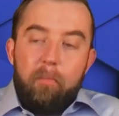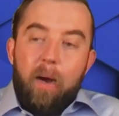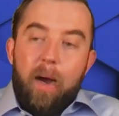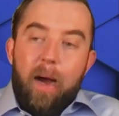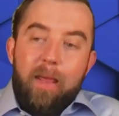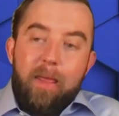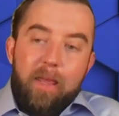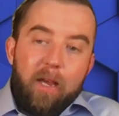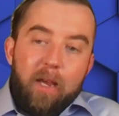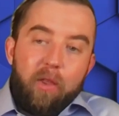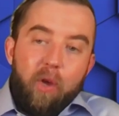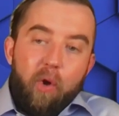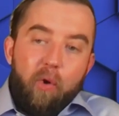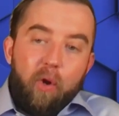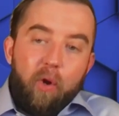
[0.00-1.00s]
I think,
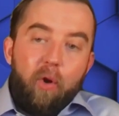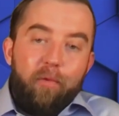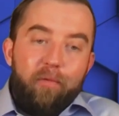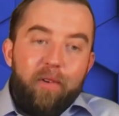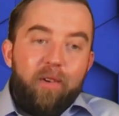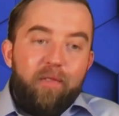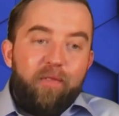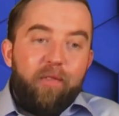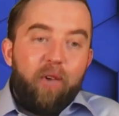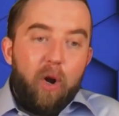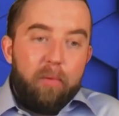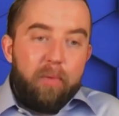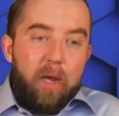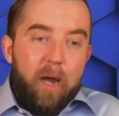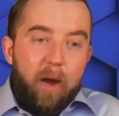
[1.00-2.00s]
though, it'll go very far
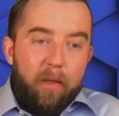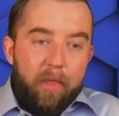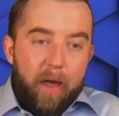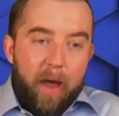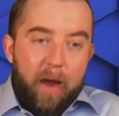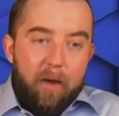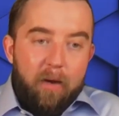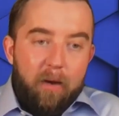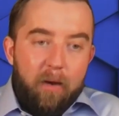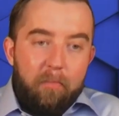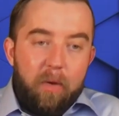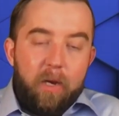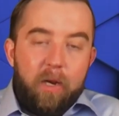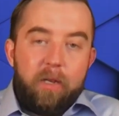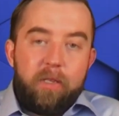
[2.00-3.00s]
beyond that
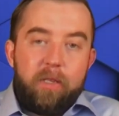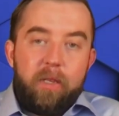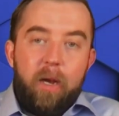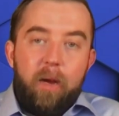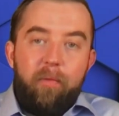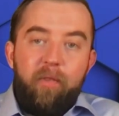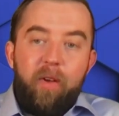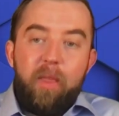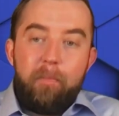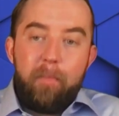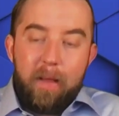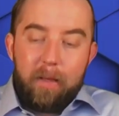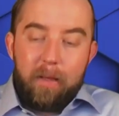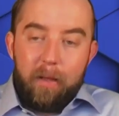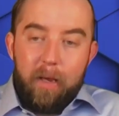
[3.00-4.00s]
because
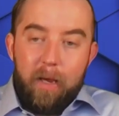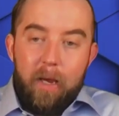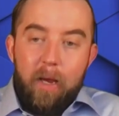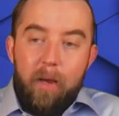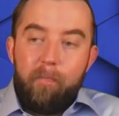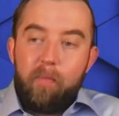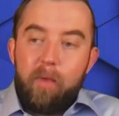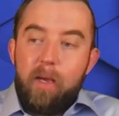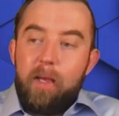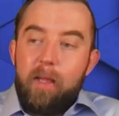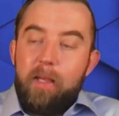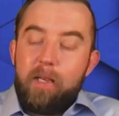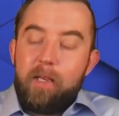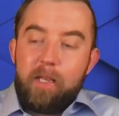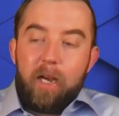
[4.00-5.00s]
fundamentally,
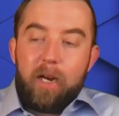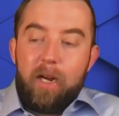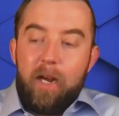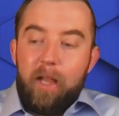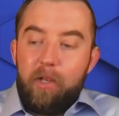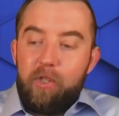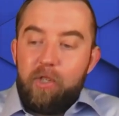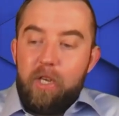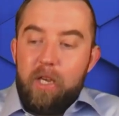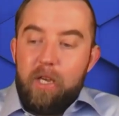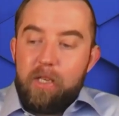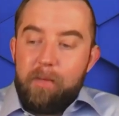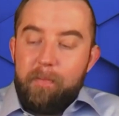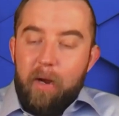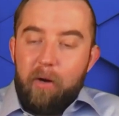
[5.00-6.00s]
this technology
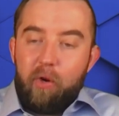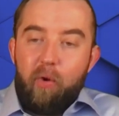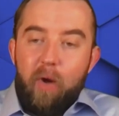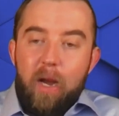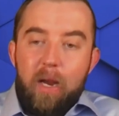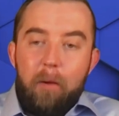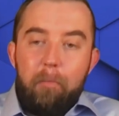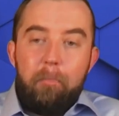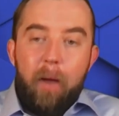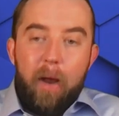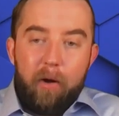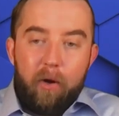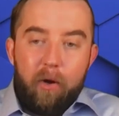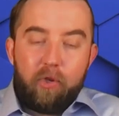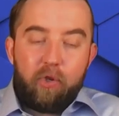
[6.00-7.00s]
is about creating
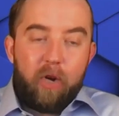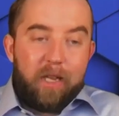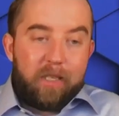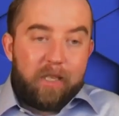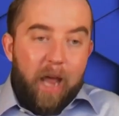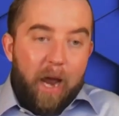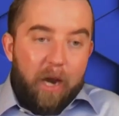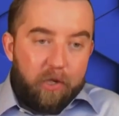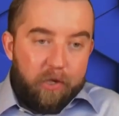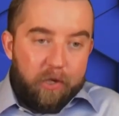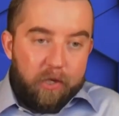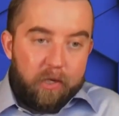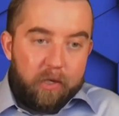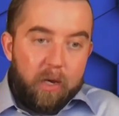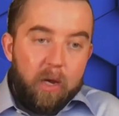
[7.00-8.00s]
better
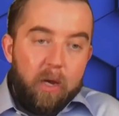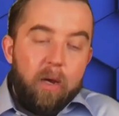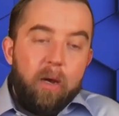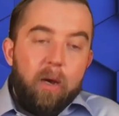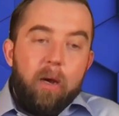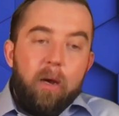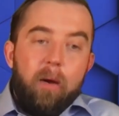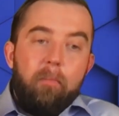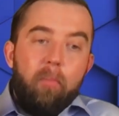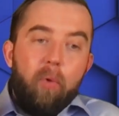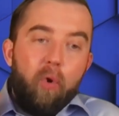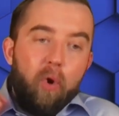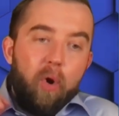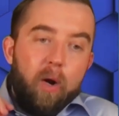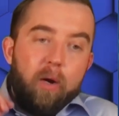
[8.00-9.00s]
transactions,
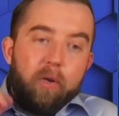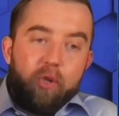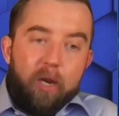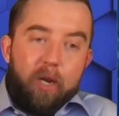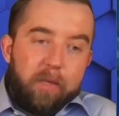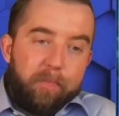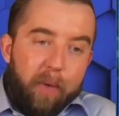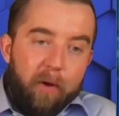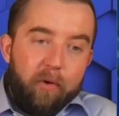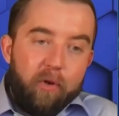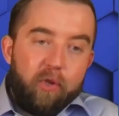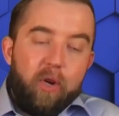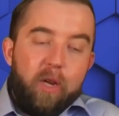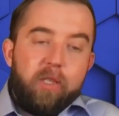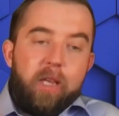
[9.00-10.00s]
more transparent
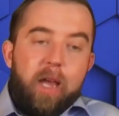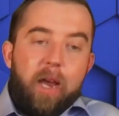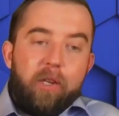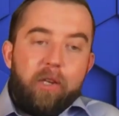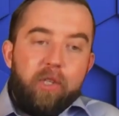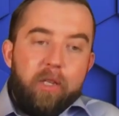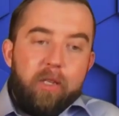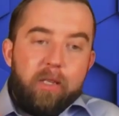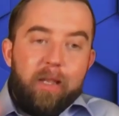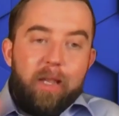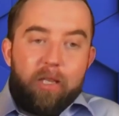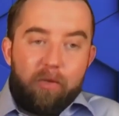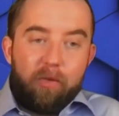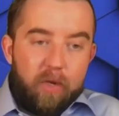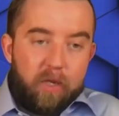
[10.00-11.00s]
transactions,
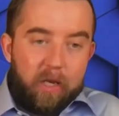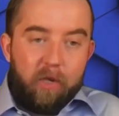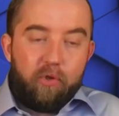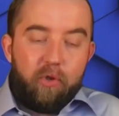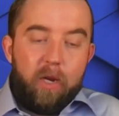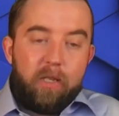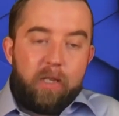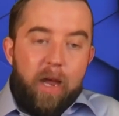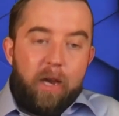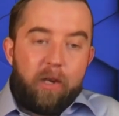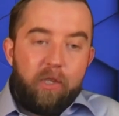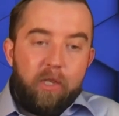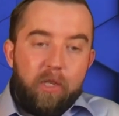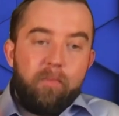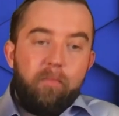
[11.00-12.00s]
less risky
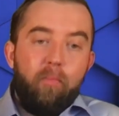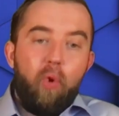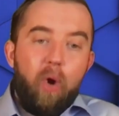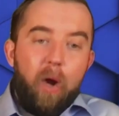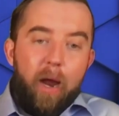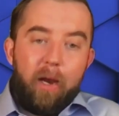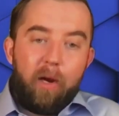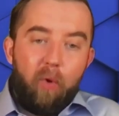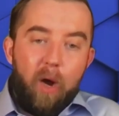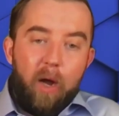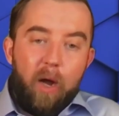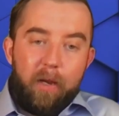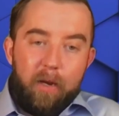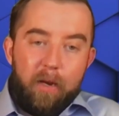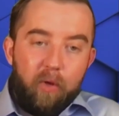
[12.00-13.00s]
transactions, more
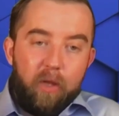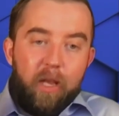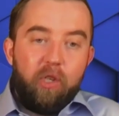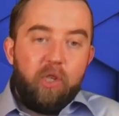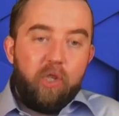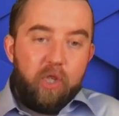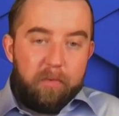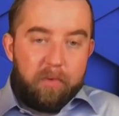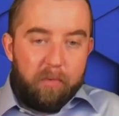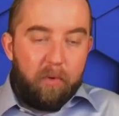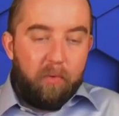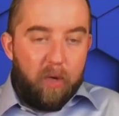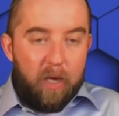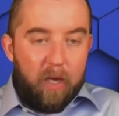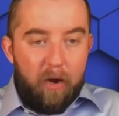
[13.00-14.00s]
high-quality relationships
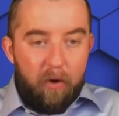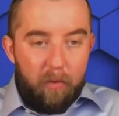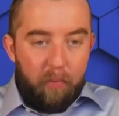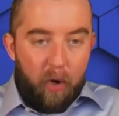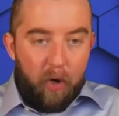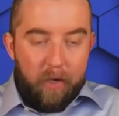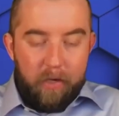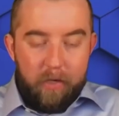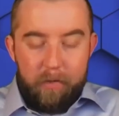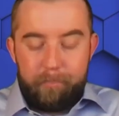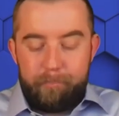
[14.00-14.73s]
between counterparties,